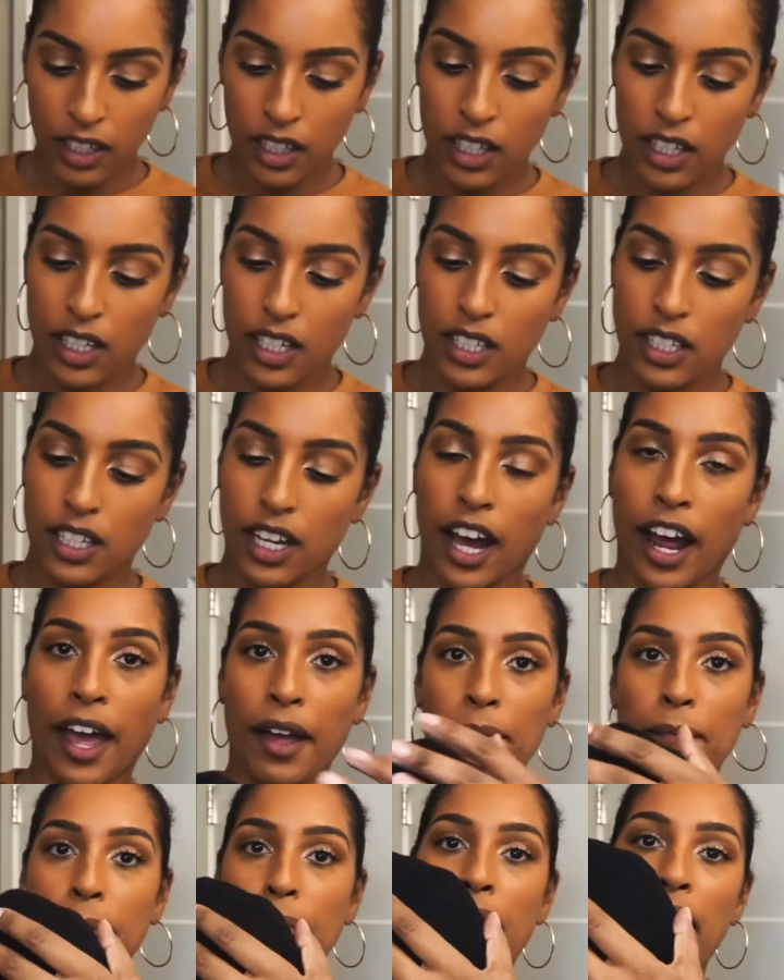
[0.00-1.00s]
It's got a
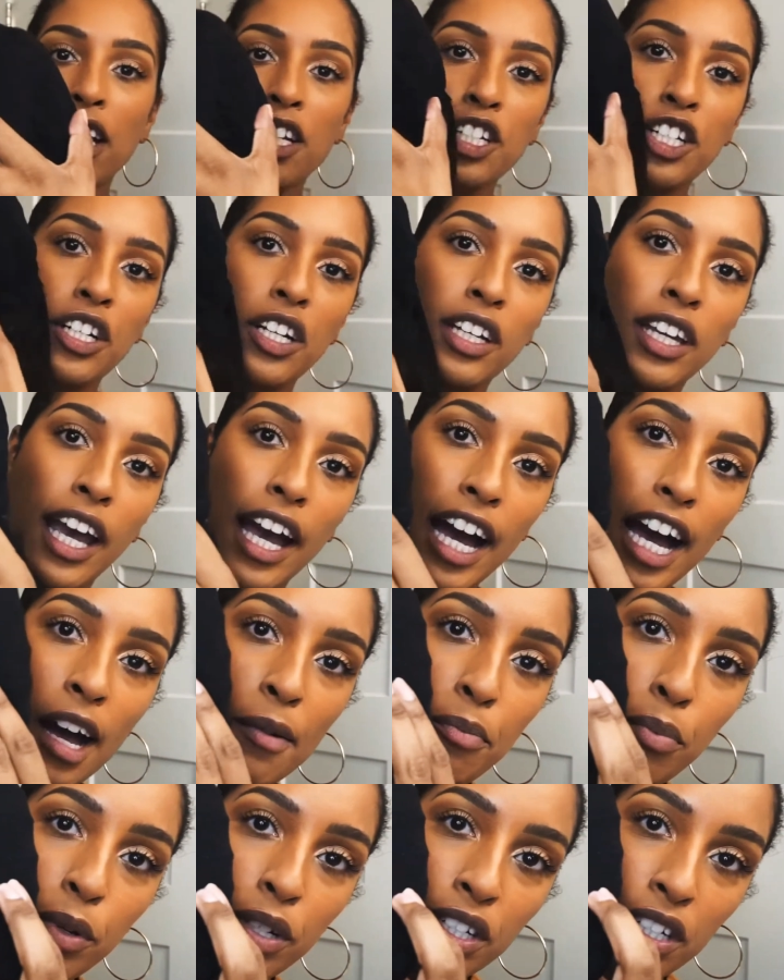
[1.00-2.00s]
mesh cap,
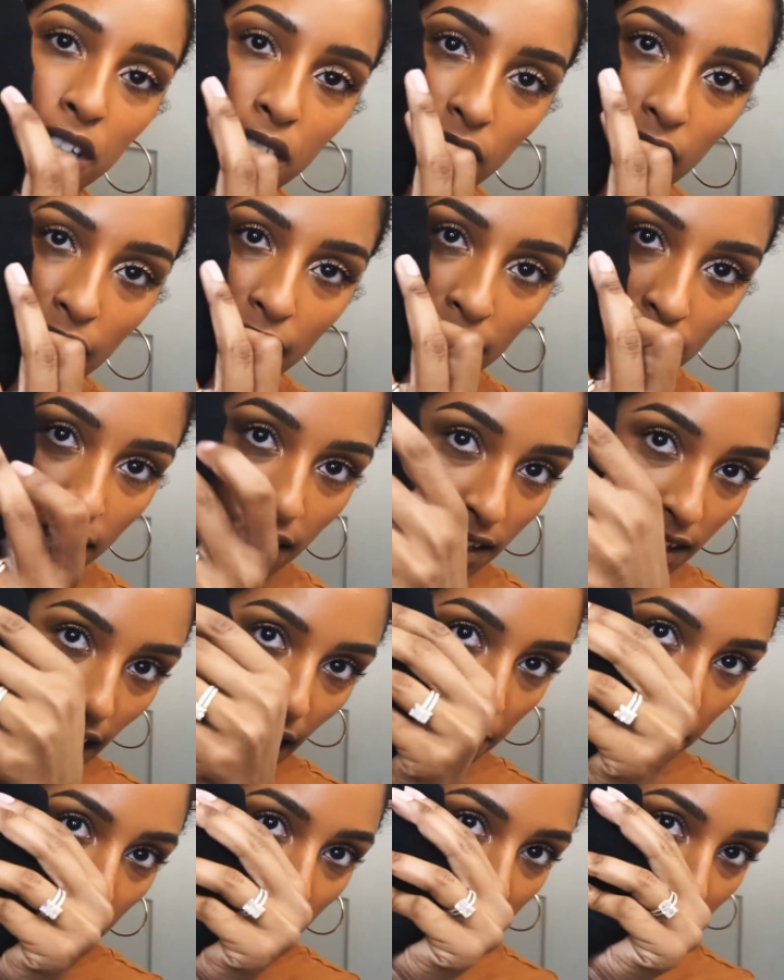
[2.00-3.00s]
which is nice because that
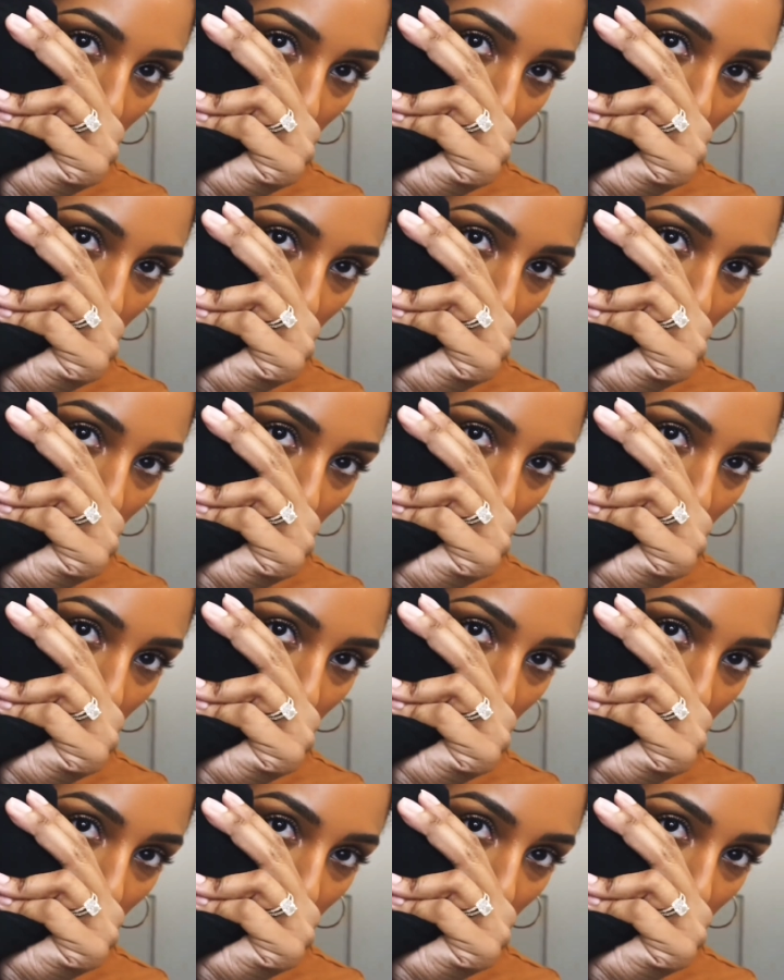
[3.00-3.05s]
makes it